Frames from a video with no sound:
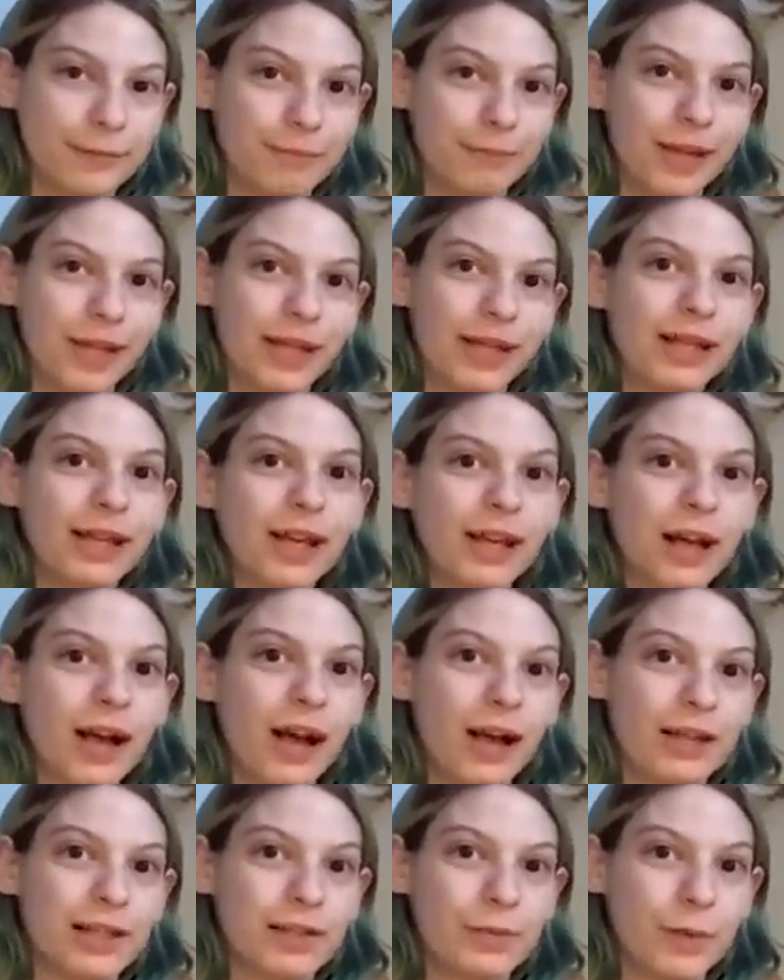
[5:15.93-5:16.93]
making a
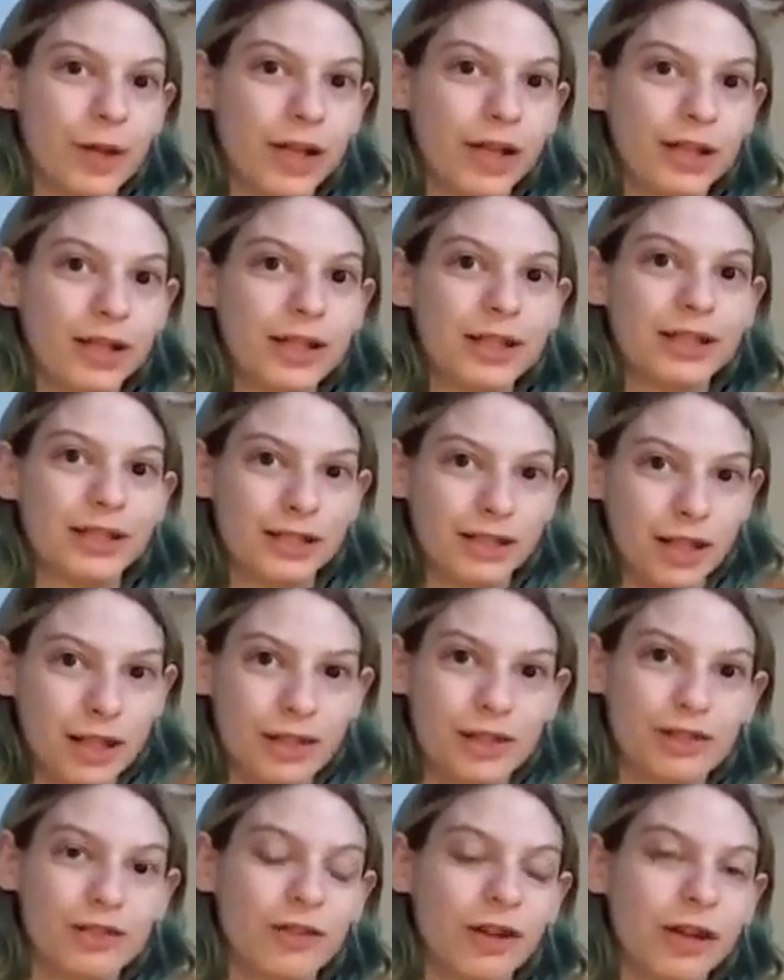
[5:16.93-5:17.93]
cosplay,
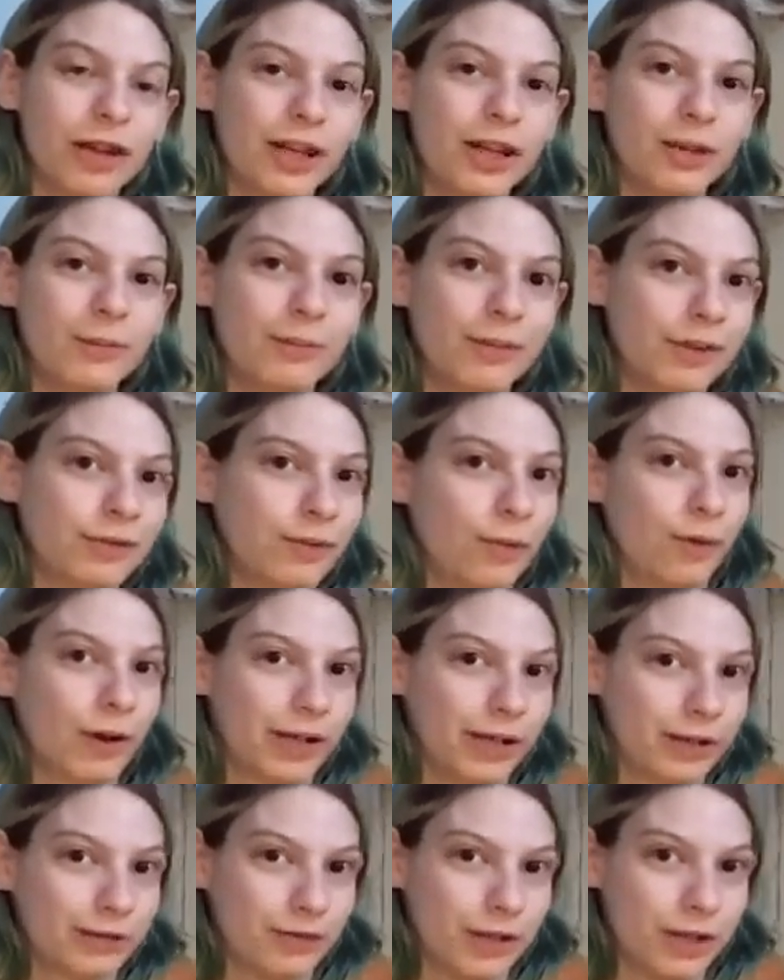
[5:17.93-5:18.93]
test run it before a
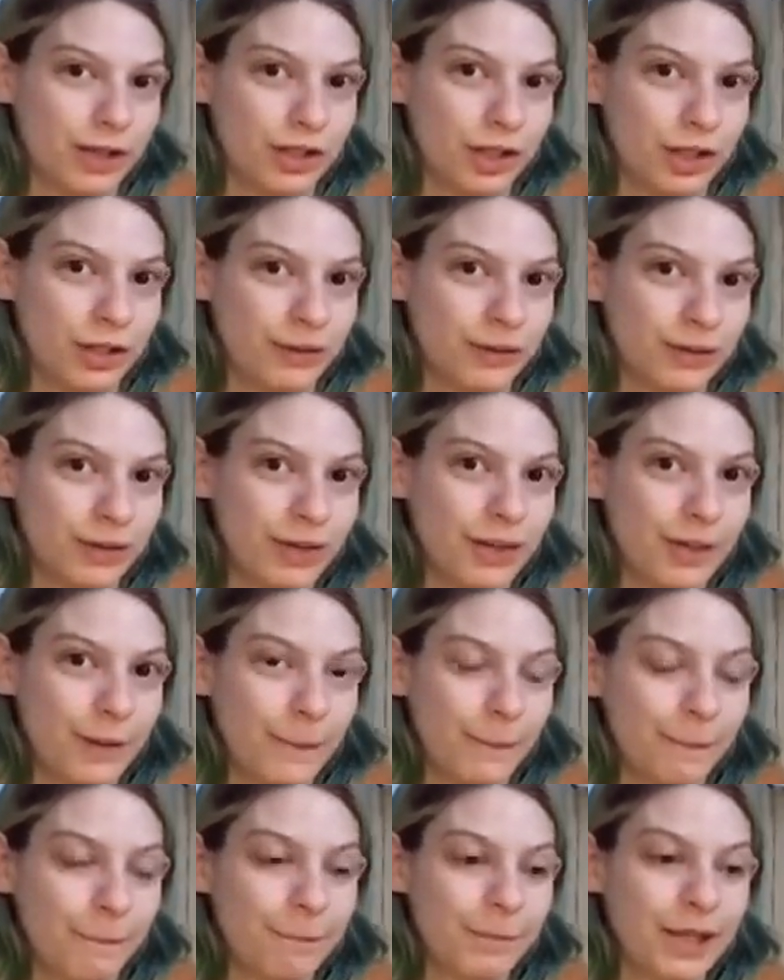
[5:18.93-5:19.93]
convention,
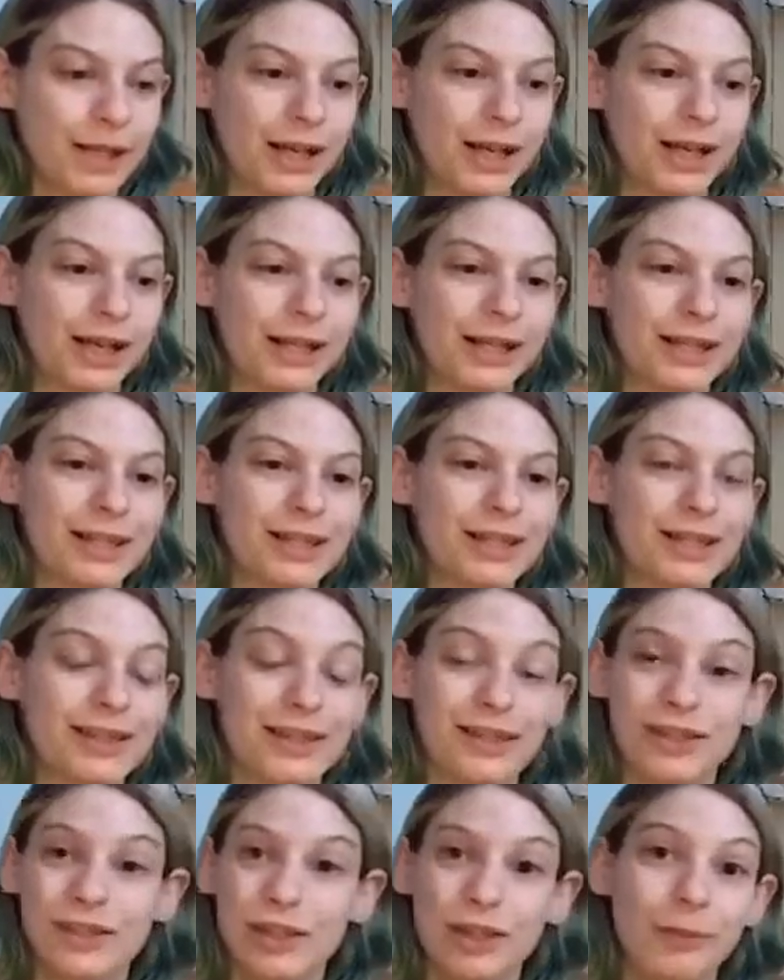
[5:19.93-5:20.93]
because
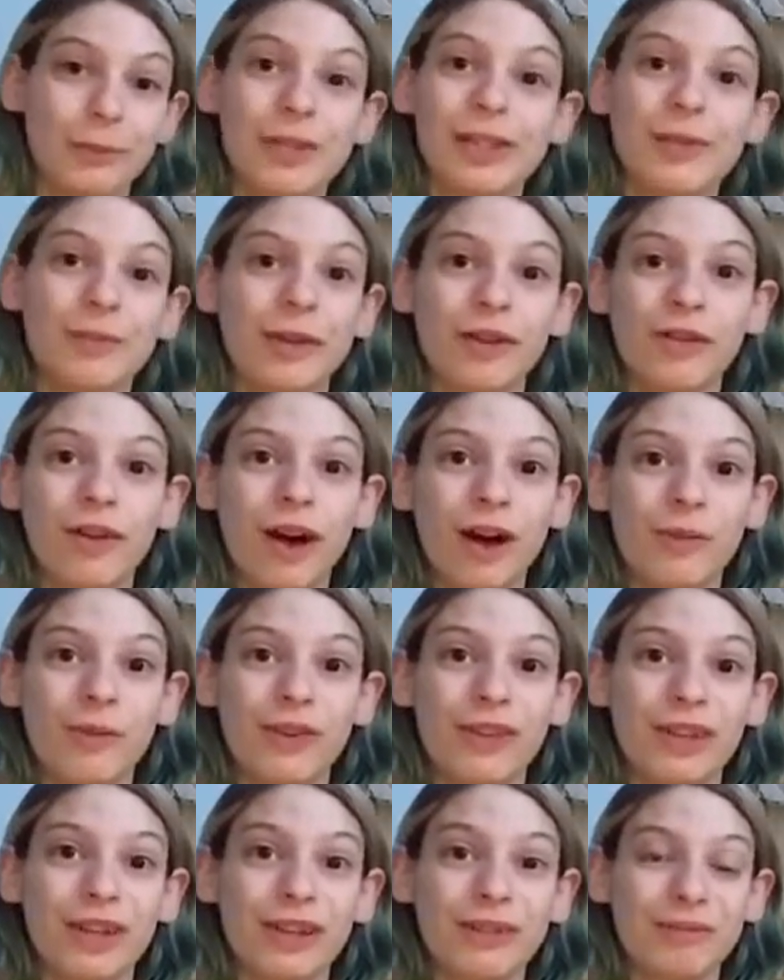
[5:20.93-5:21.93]
there's going to be something wrong
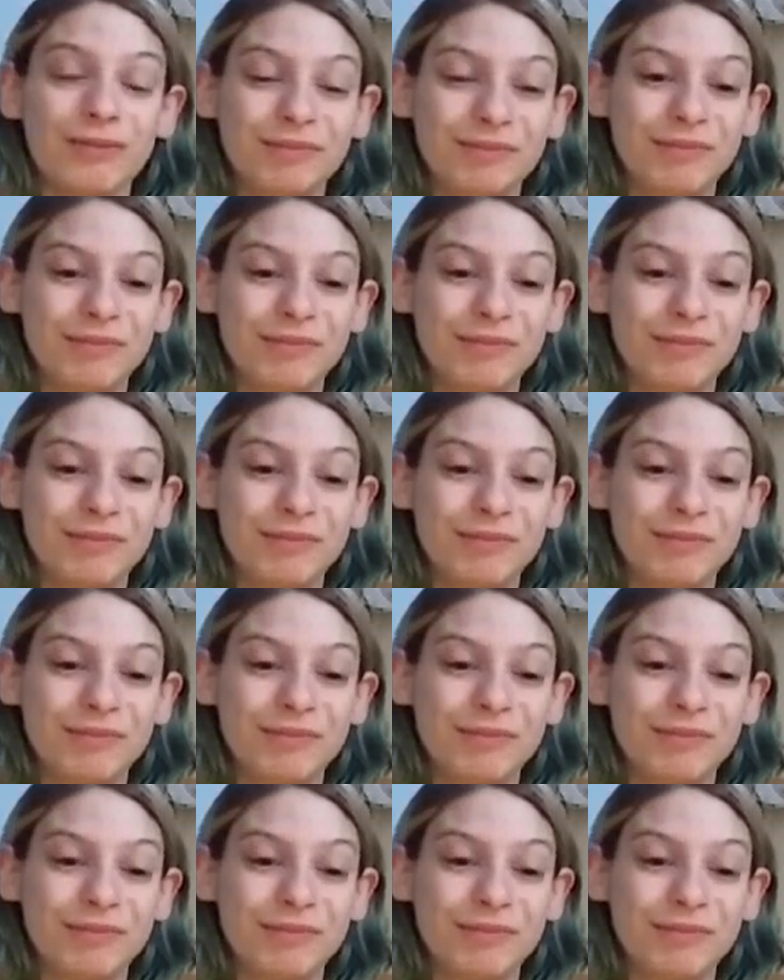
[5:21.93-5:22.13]
with it.